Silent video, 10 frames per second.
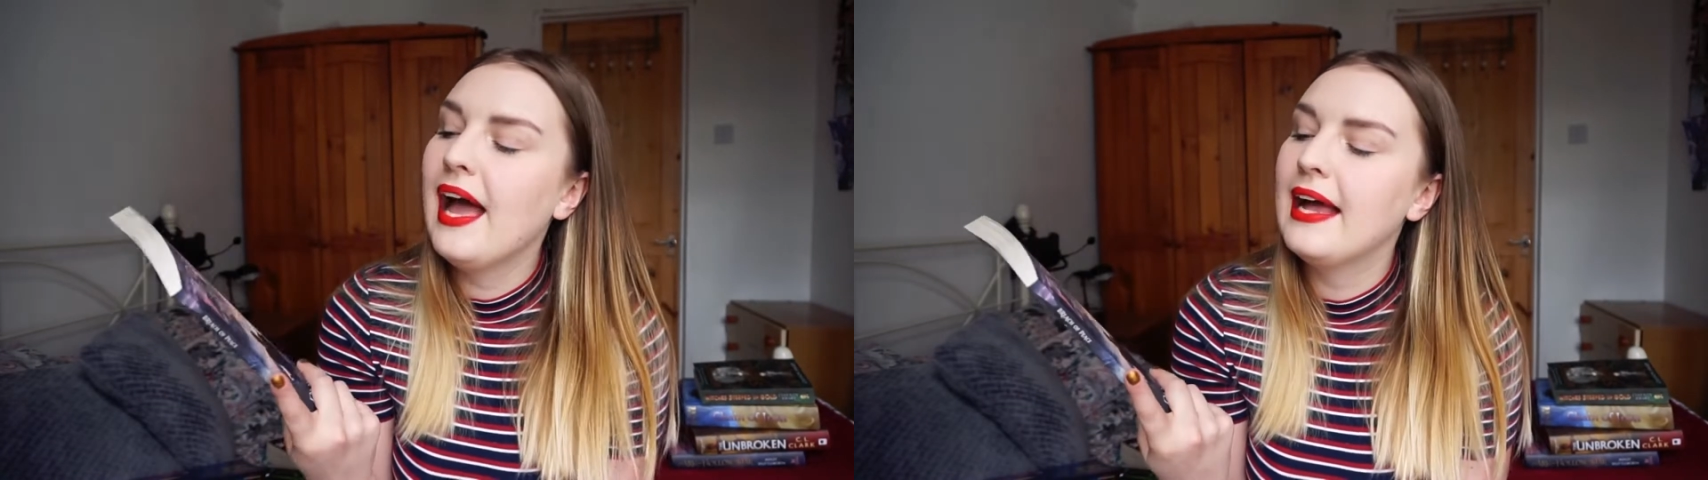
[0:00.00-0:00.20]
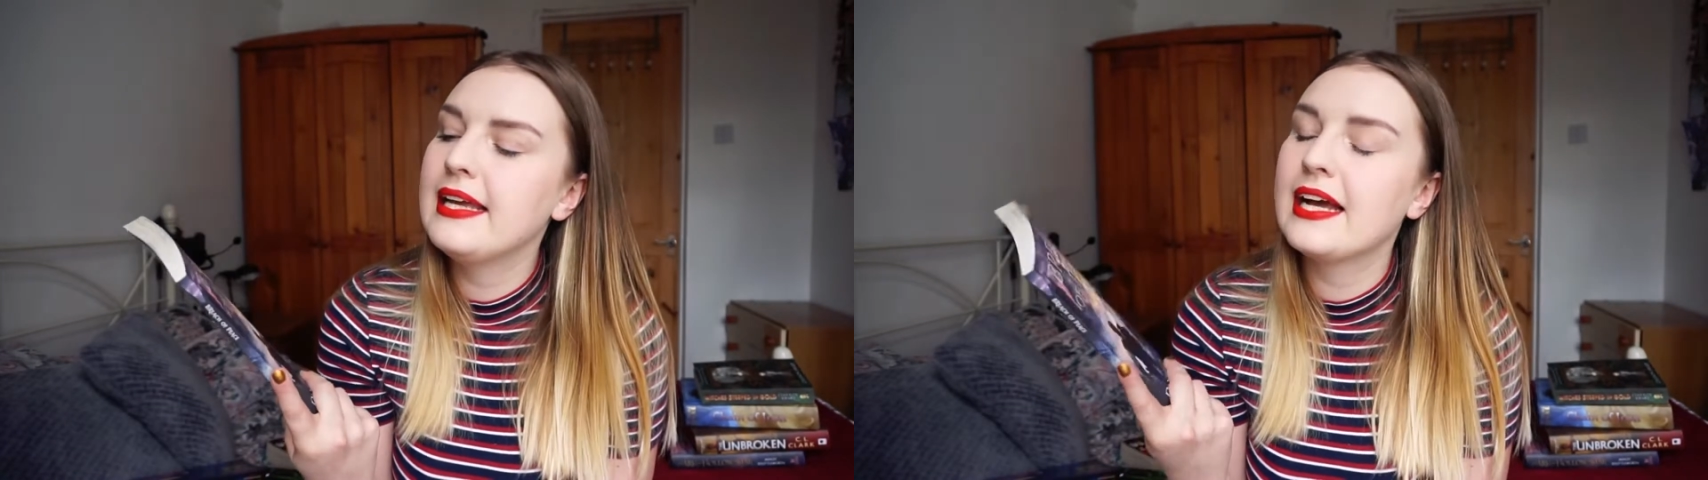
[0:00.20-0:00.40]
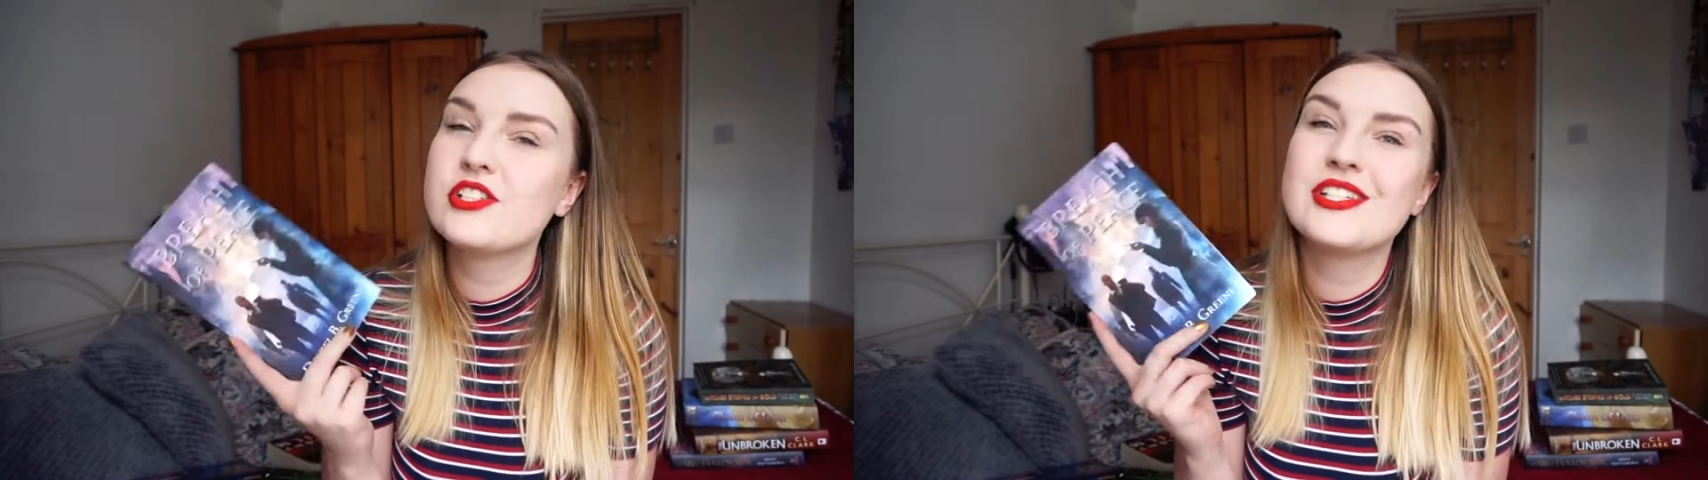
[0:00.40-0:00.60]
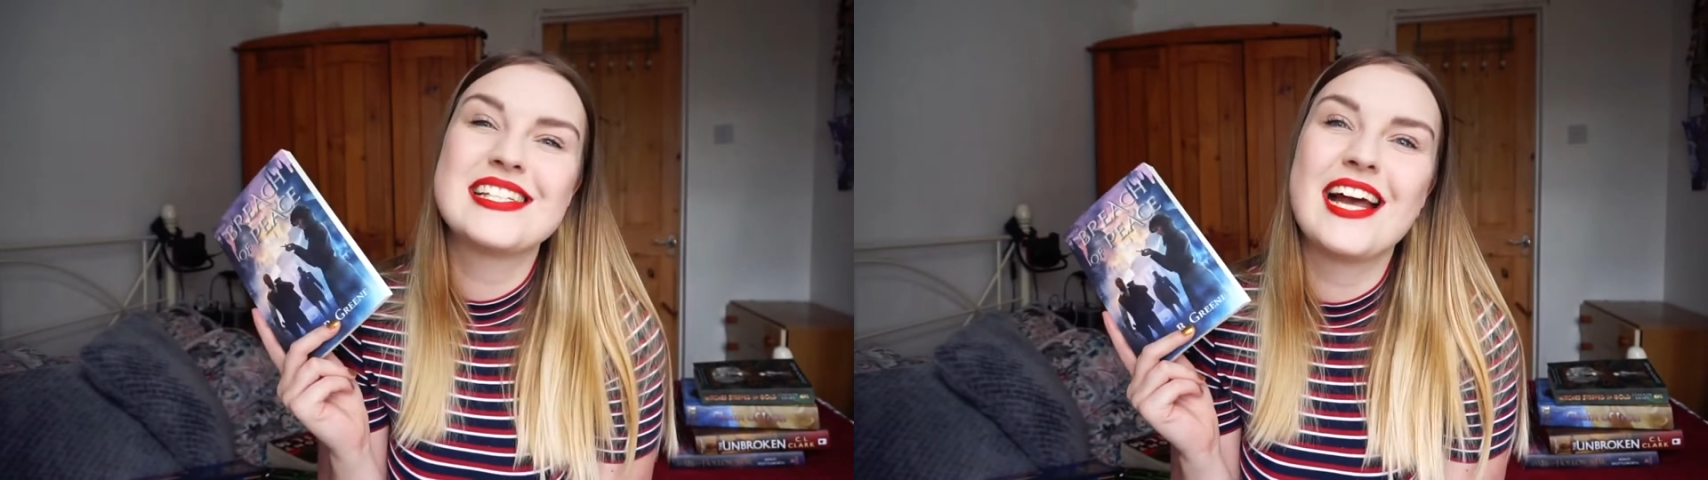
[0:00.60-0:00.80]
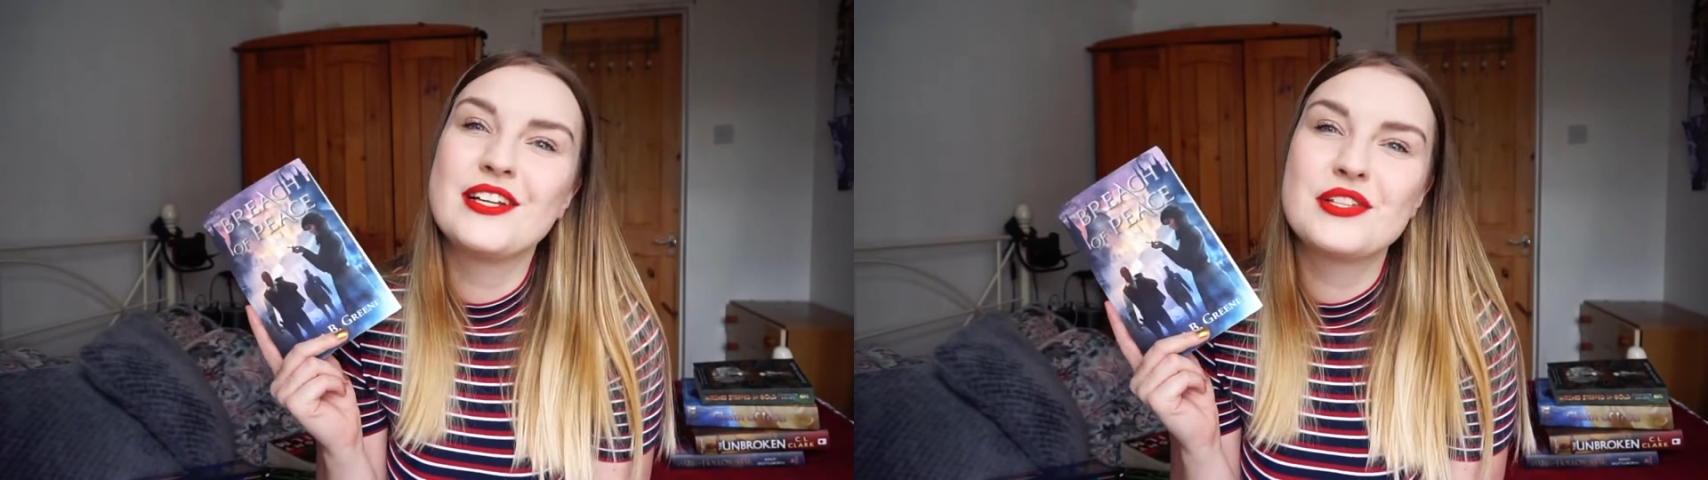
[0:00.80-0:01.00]
and he actually
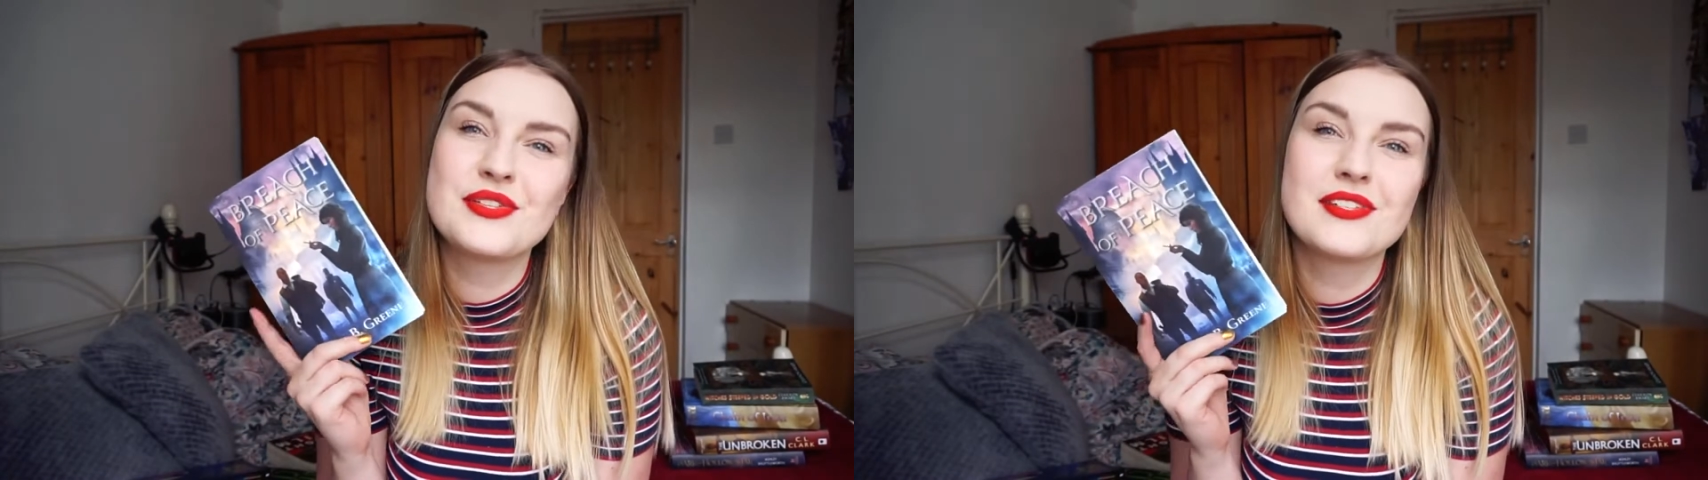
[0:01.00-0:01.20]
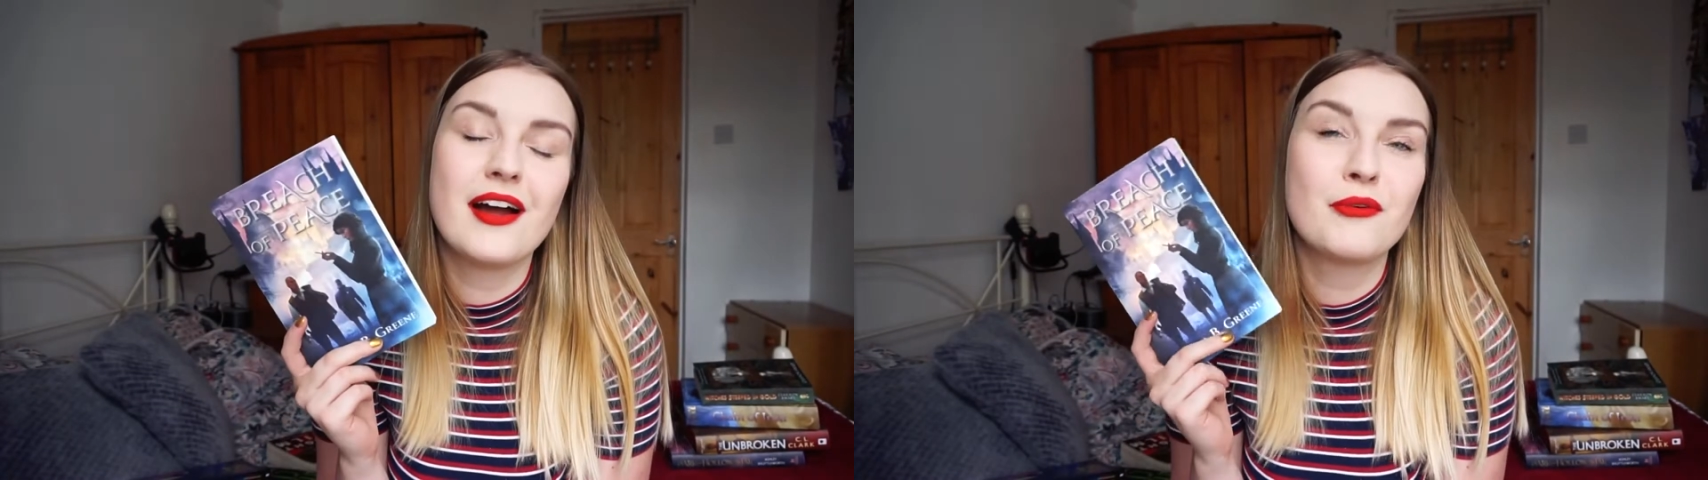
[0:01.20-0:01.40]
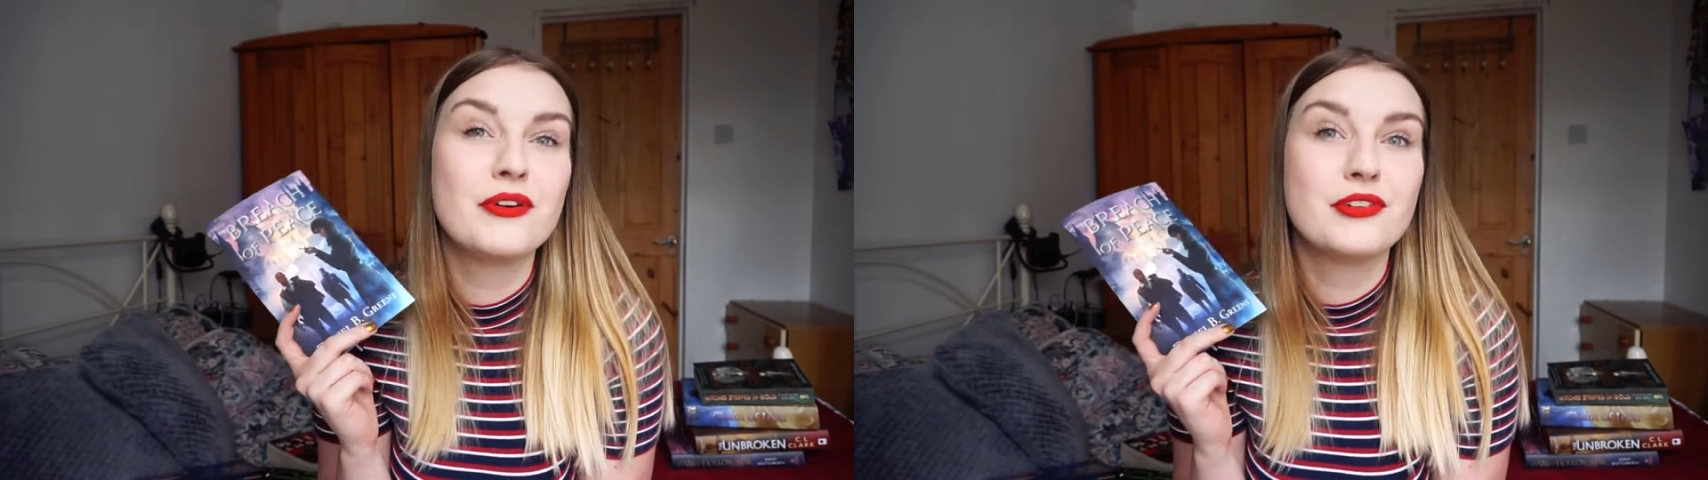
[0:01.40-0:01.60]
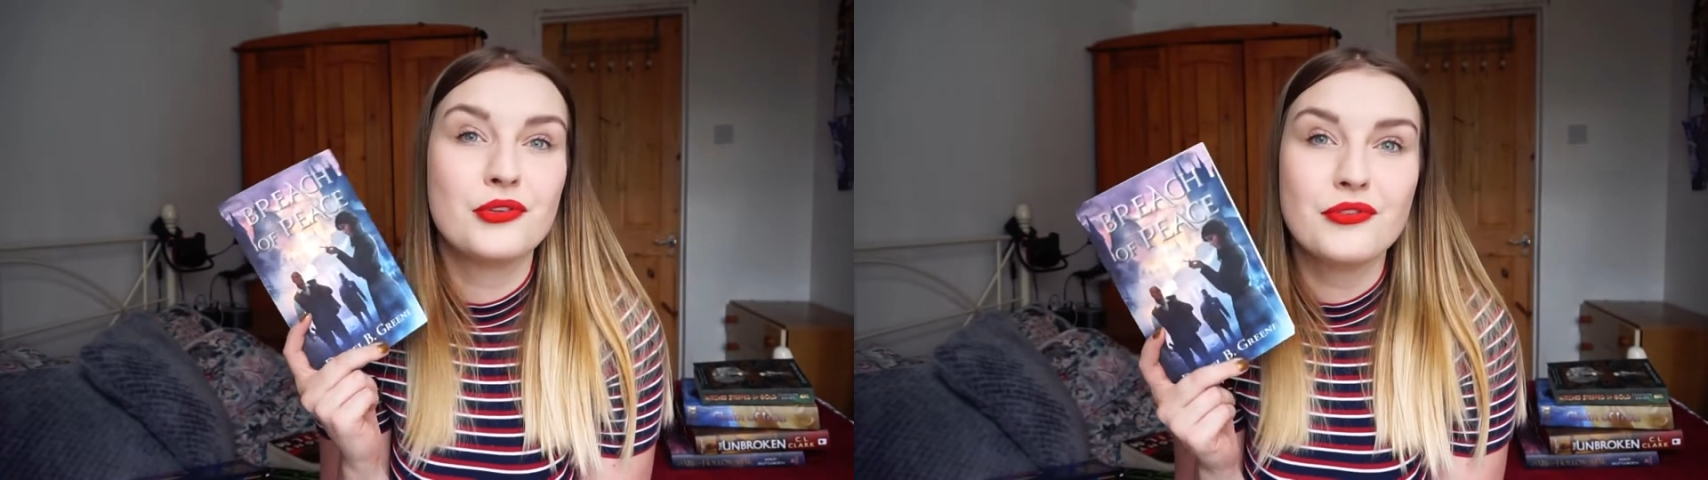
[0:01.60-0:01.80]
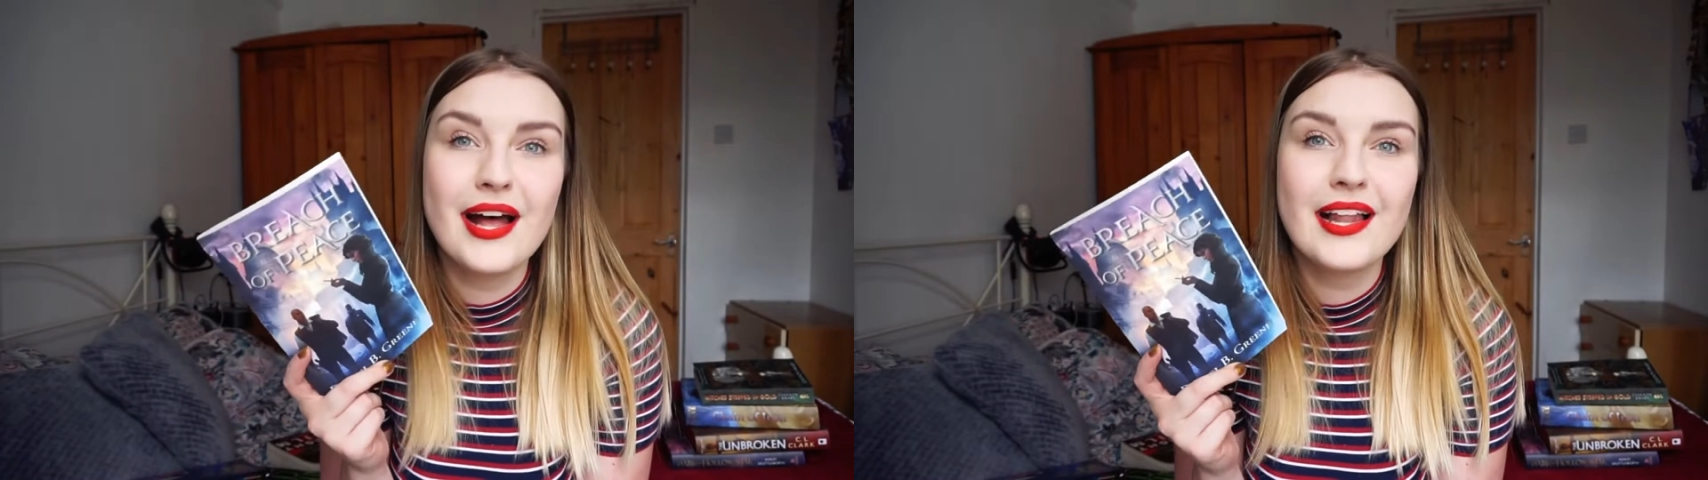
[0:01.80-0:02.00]
decided to start with a
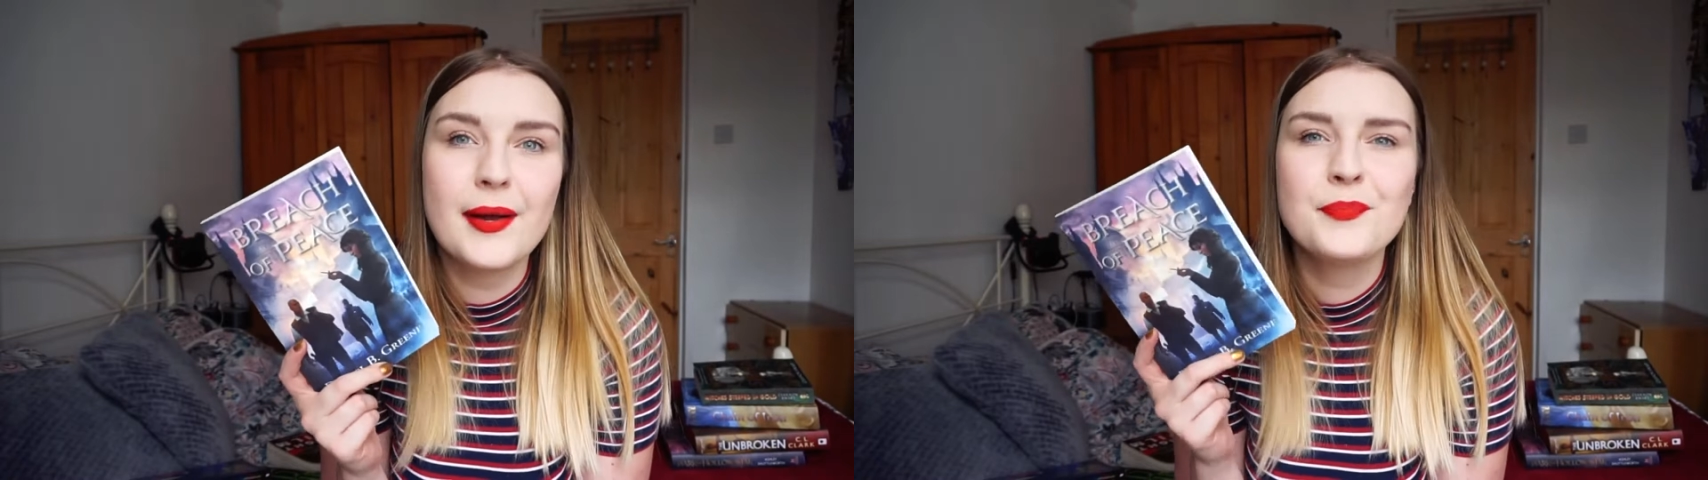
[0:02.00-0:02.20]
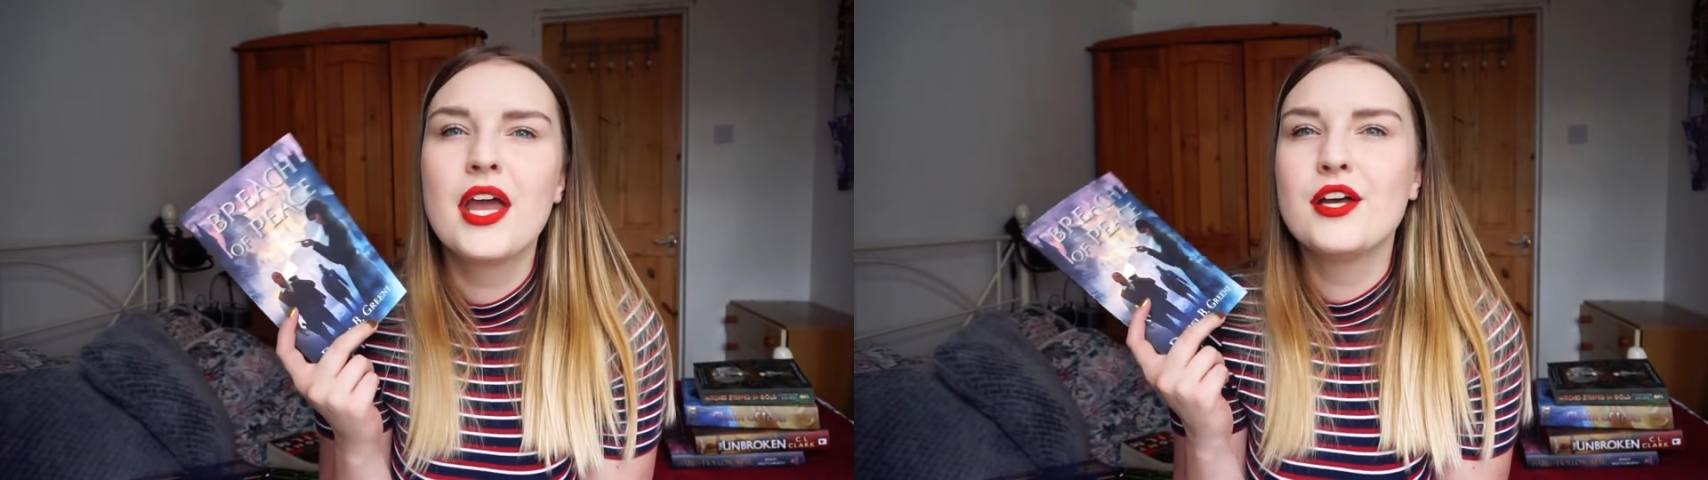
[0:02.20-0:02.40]
novella.